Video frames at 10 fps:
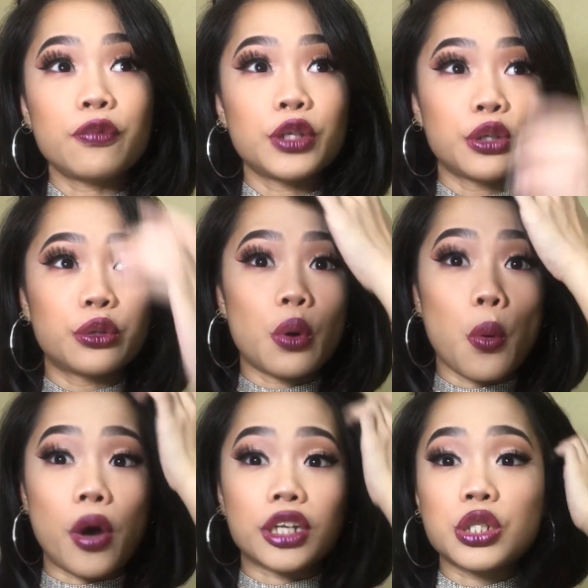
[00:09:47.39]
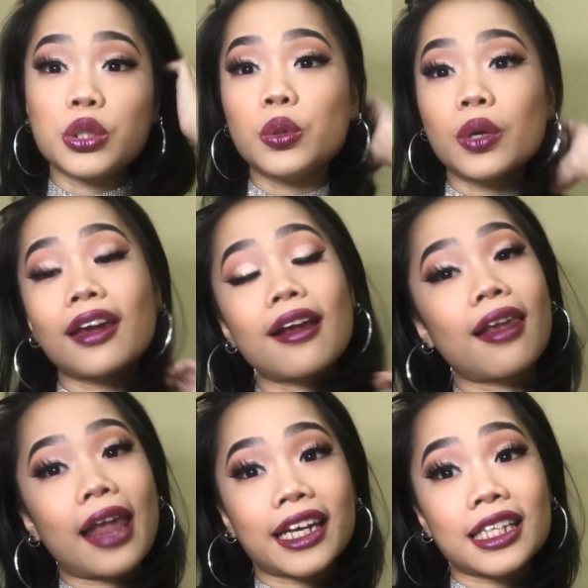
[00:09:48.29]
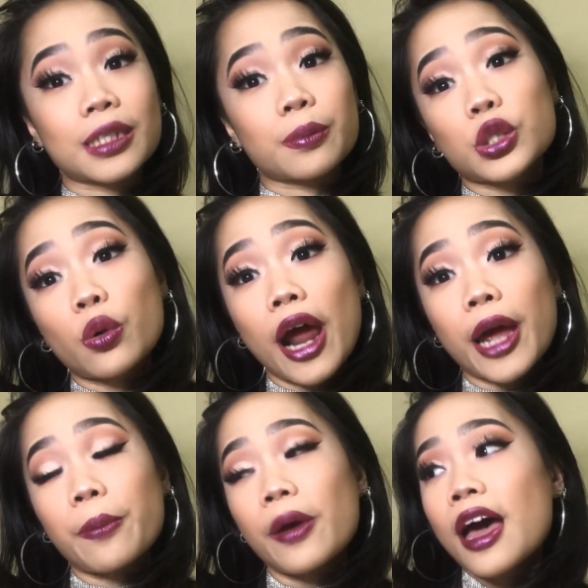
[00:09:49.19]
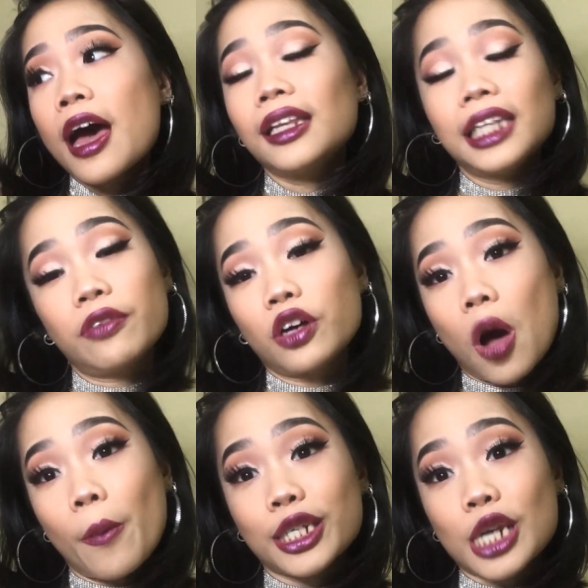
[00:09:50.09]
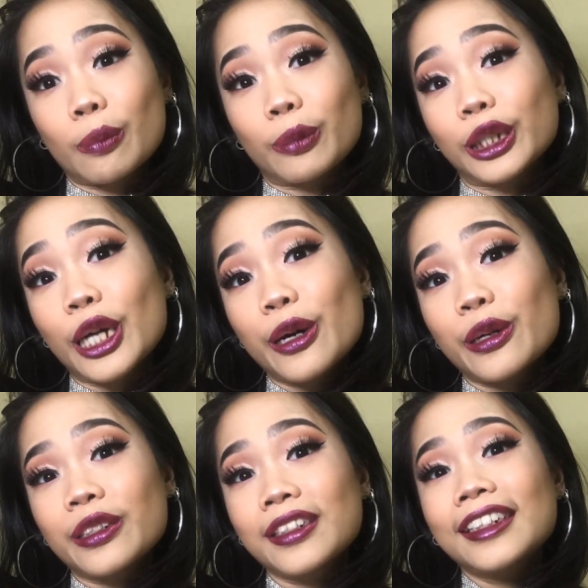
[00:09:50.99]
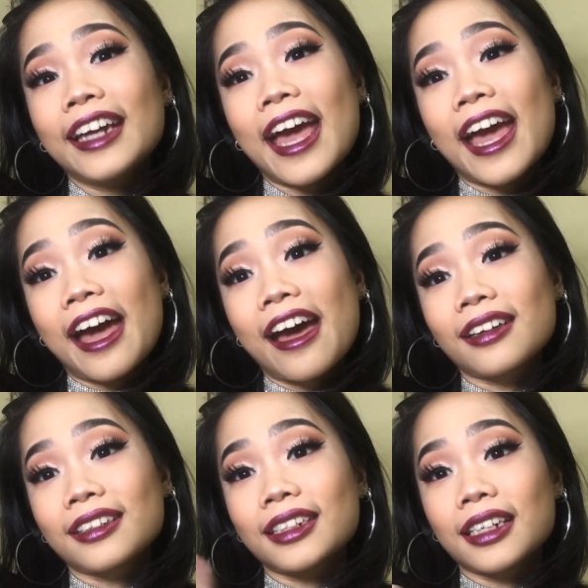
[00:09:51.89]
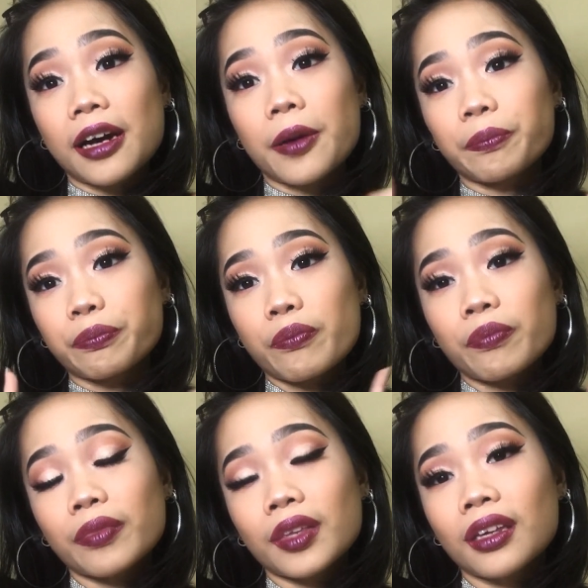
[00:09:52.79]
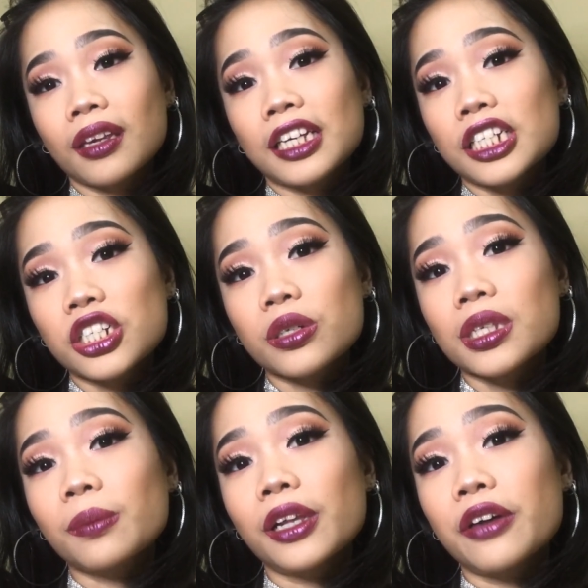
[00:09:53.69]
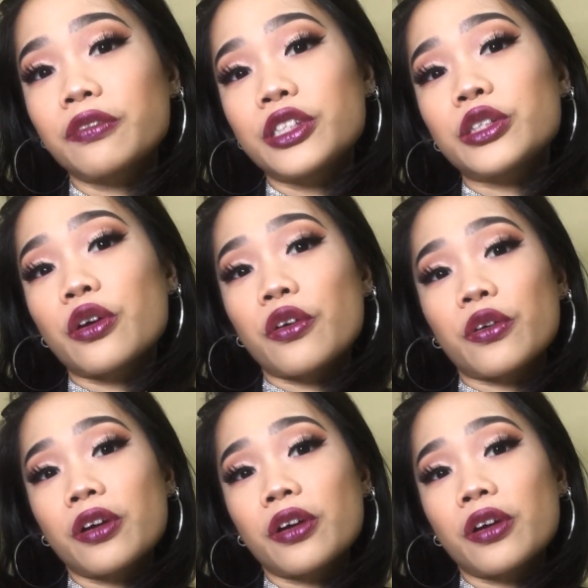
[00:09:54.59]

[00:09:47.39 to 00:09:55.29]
you want to, you can like and subscribe, leave a comment down below, and show some love to your